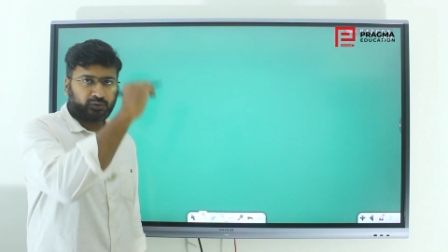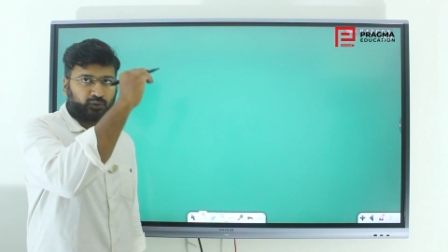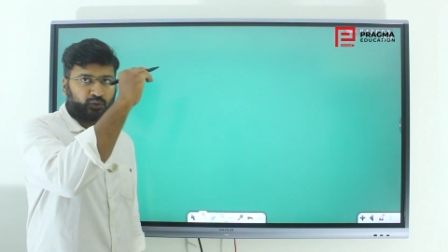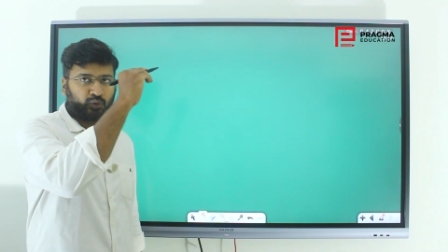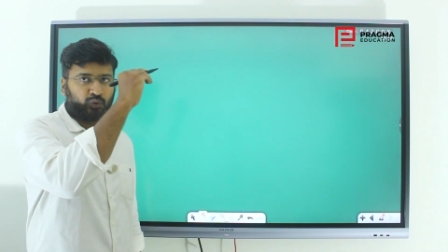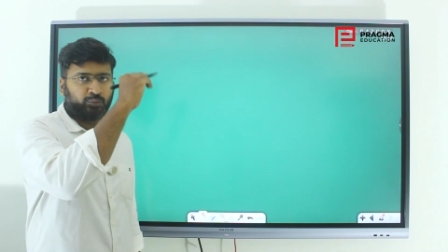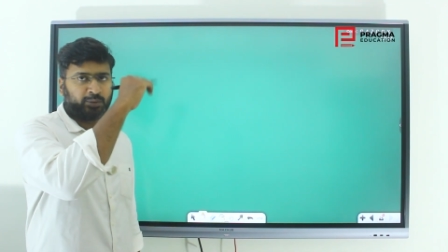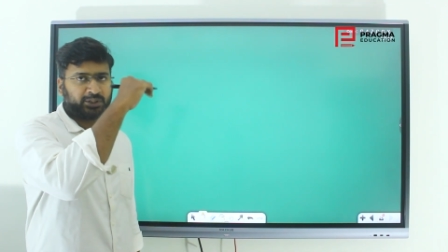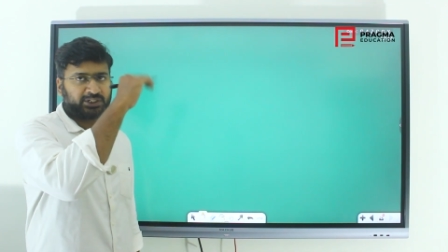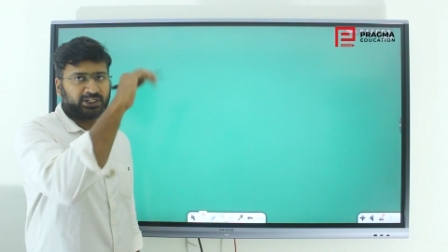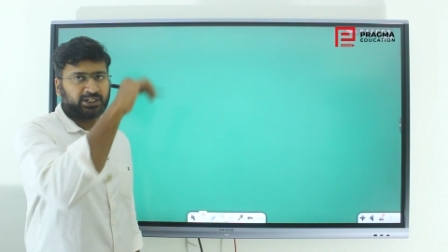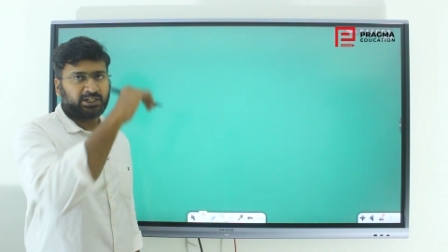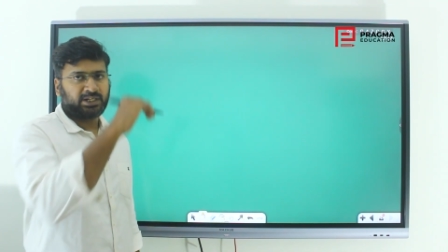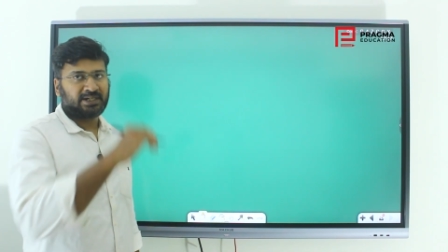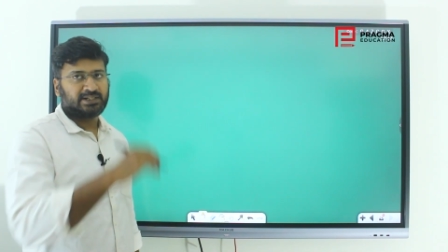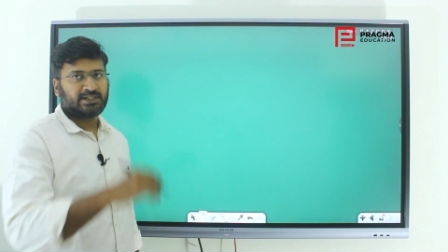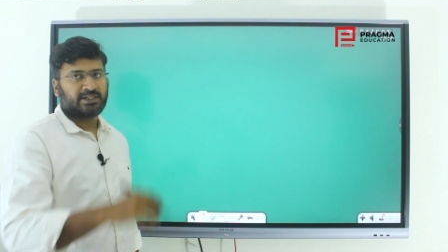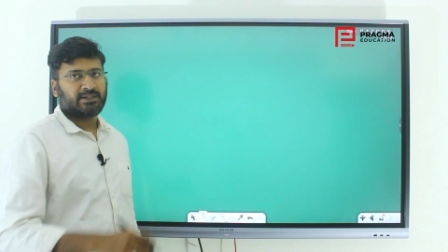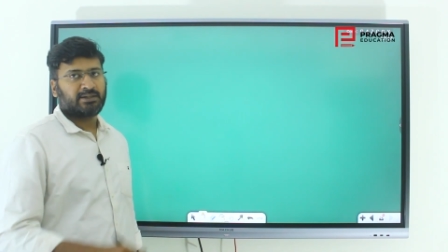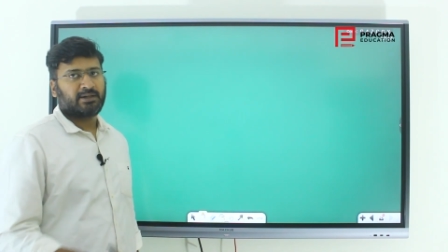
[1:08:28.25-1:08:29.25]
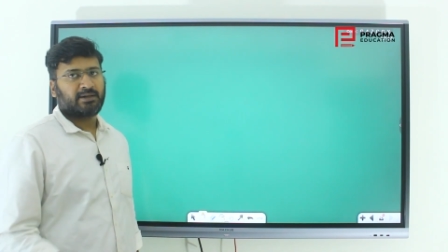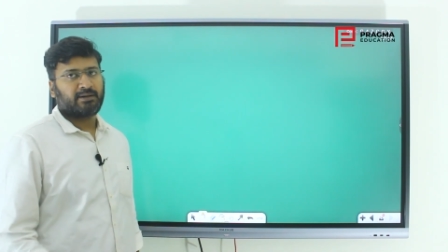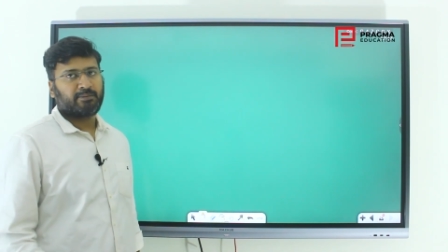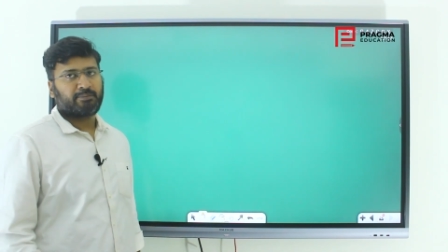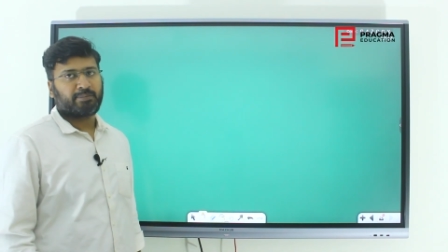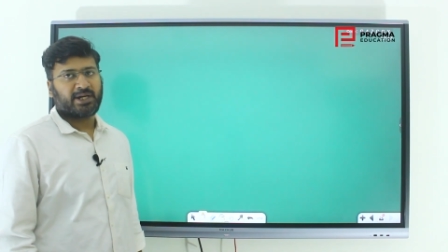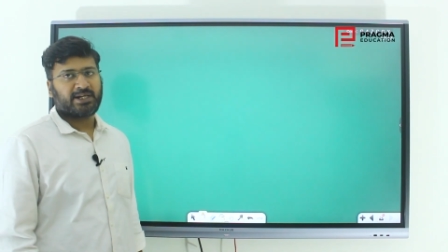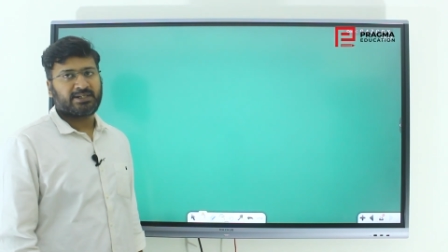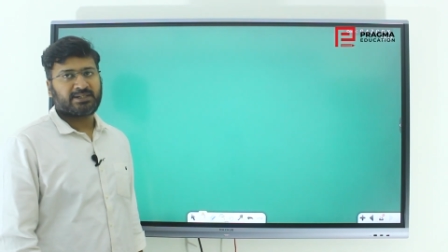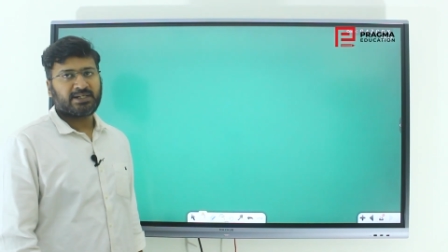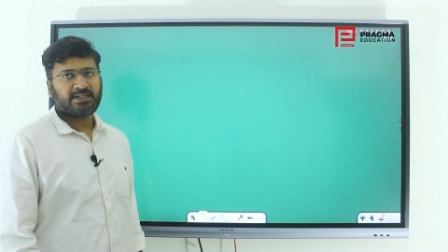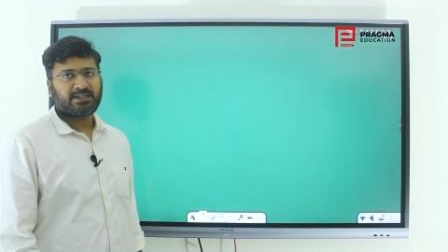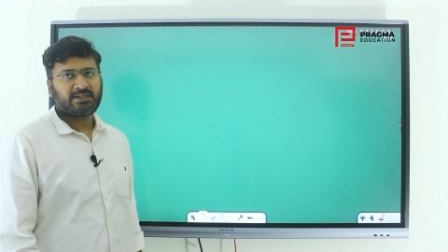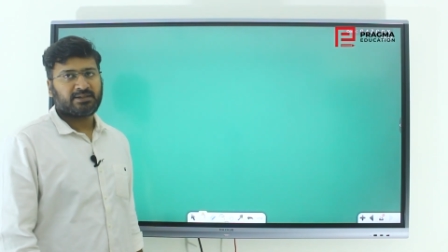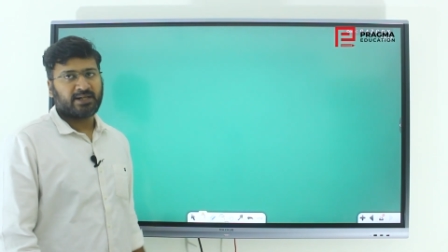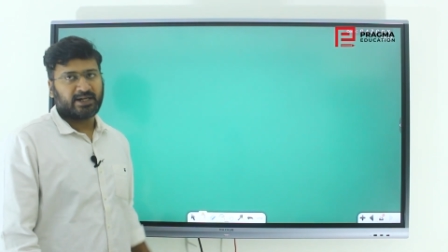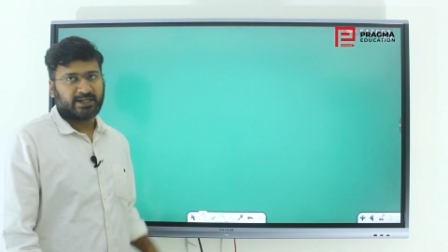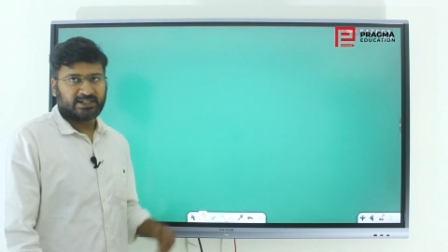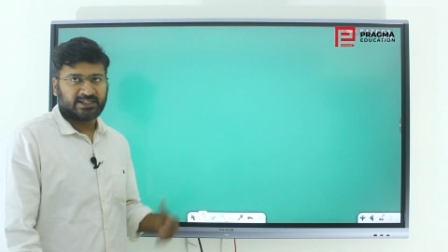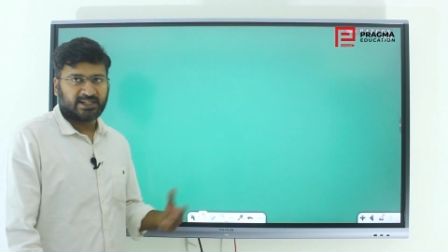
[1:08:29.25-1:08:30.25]
too much increase in the prices,
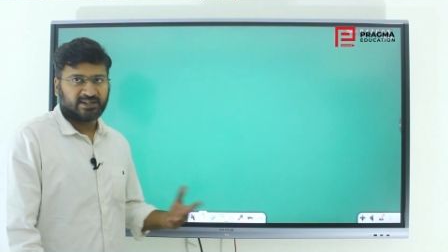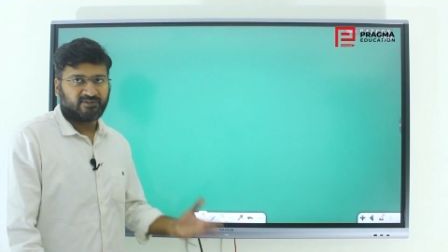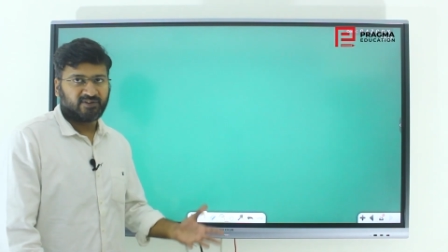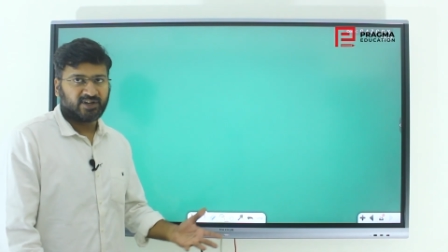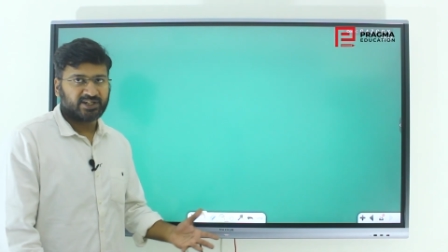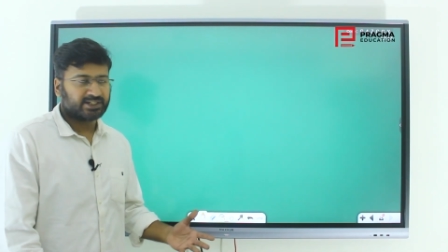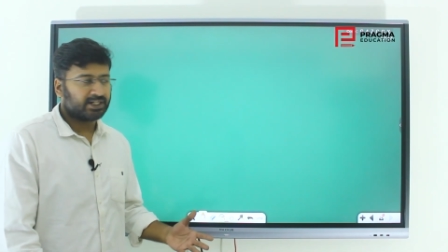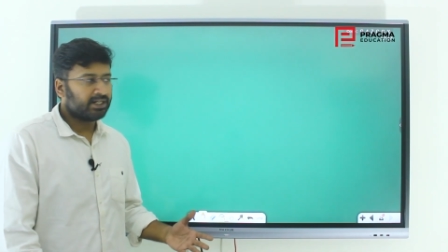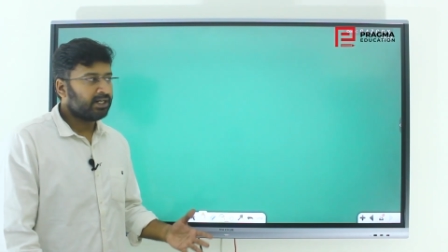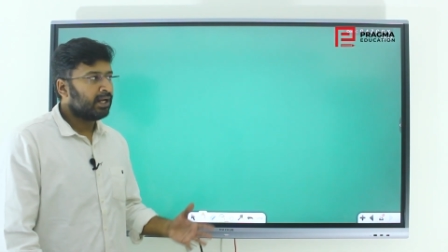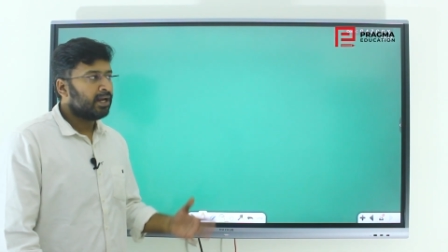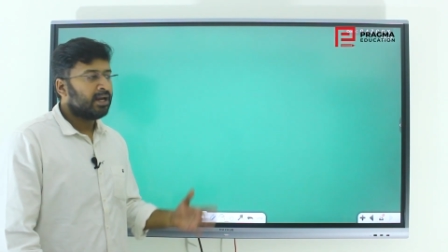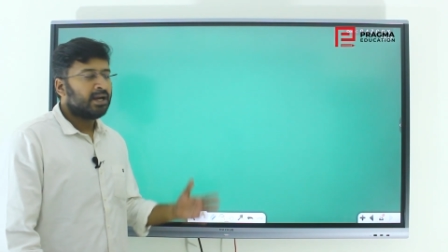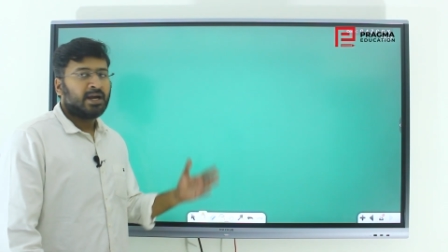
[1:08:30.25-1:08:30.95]
that is inflation,